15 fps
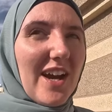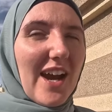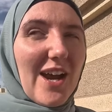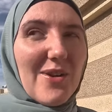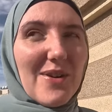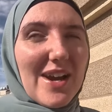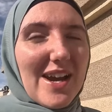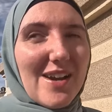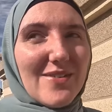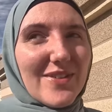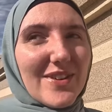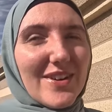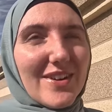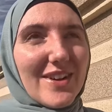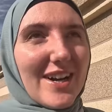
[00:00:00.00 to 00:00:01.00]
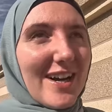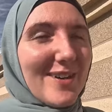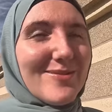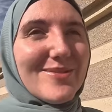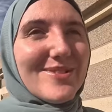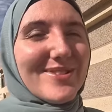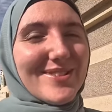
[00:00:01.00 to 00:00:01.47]
However,
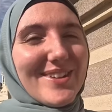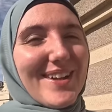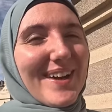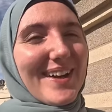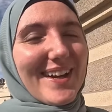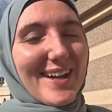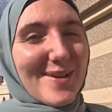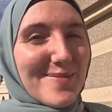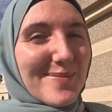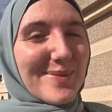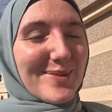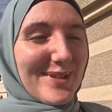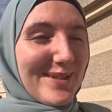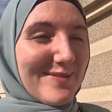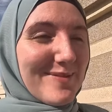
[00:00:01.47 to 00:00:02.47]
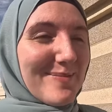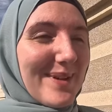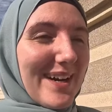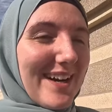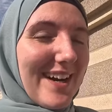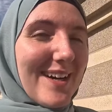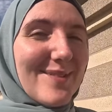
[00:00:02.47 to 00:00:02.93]
alhamdulillah, I can't believe it, but
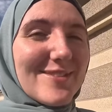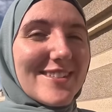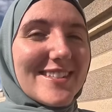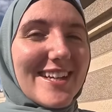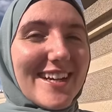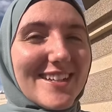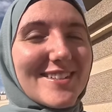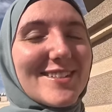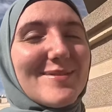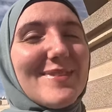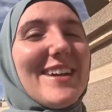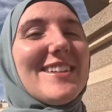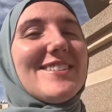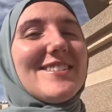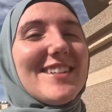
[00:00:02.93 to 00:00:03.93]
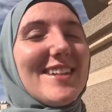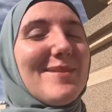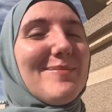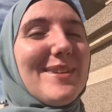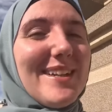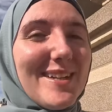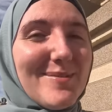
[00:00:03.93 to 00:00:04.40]
Hamza's actually managed to get
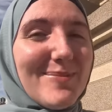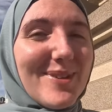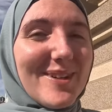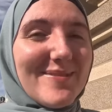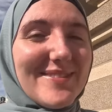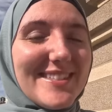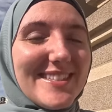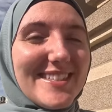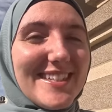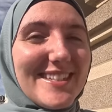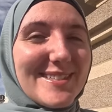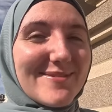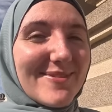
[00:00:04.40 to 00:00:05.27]
me an appointment today as